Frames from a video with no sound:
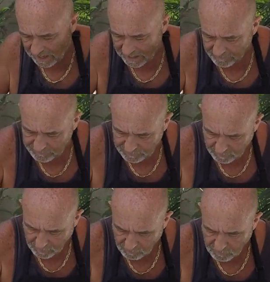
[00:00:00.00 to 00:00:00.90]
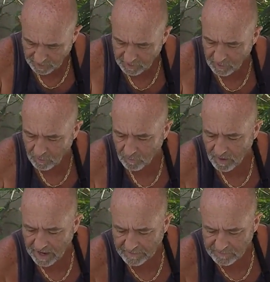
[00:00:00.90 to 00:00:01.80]
I have some oregano.
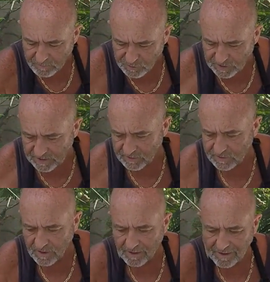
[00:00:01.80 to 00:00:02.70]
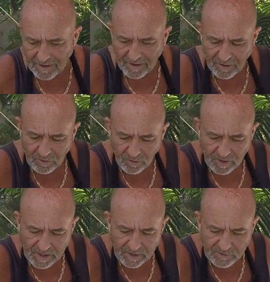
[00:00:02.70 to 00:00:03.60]
I have some chicken stock. Look,
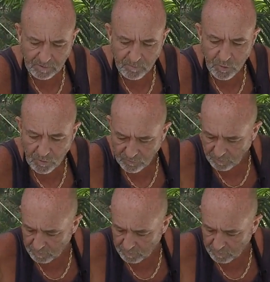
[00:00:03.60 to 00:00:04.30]
I got some beautiful